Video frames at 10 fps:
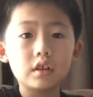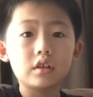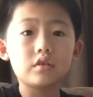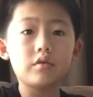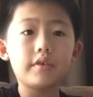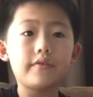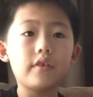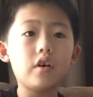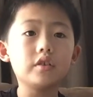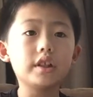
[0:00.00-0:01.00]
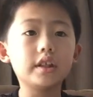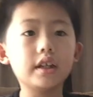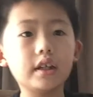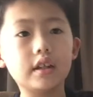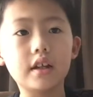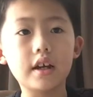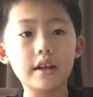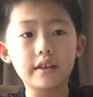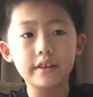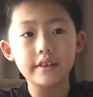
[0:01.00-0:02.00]
So we folded it like
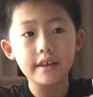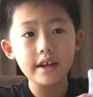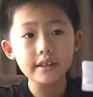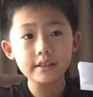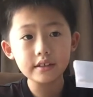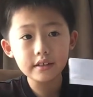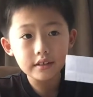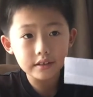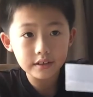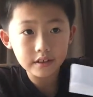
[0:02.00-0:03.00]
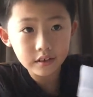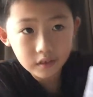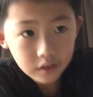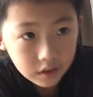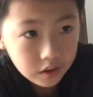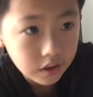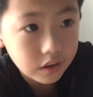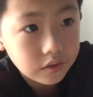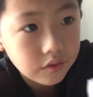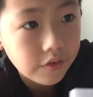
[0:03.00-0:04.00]
this, see?
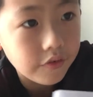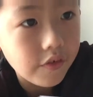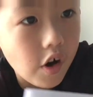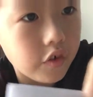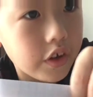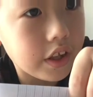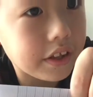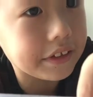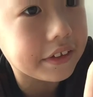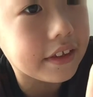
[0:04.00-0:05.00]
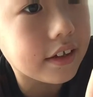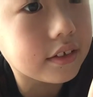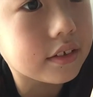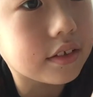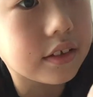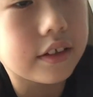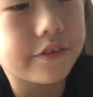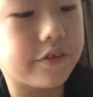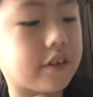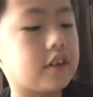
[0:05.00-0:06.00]
Like we fold it like this, if
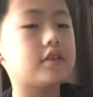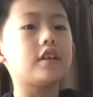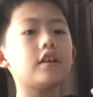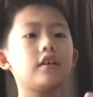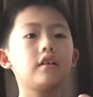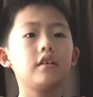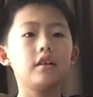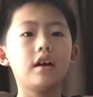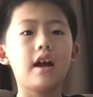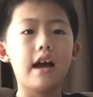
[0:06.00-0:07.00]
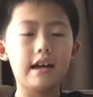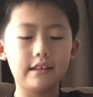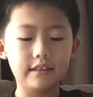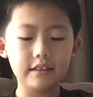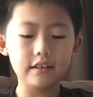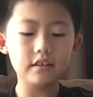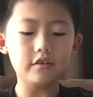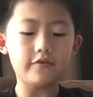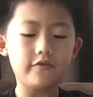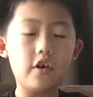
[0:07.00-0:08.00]
you can see. And then you
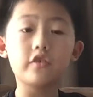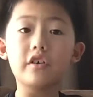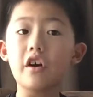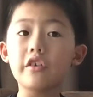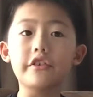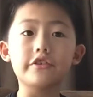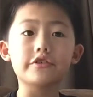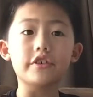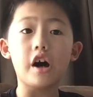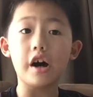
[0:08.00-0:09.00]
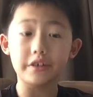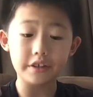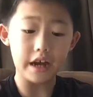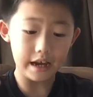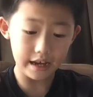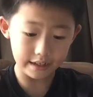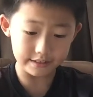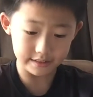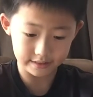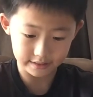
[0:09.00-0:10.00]
fold the other side as
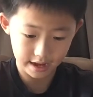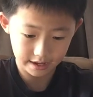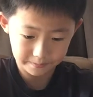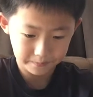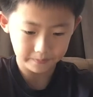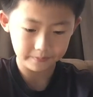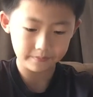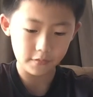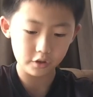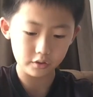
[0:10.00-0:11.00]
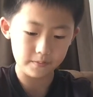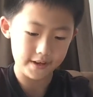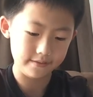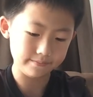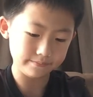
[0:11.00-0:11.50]
the same on the wing.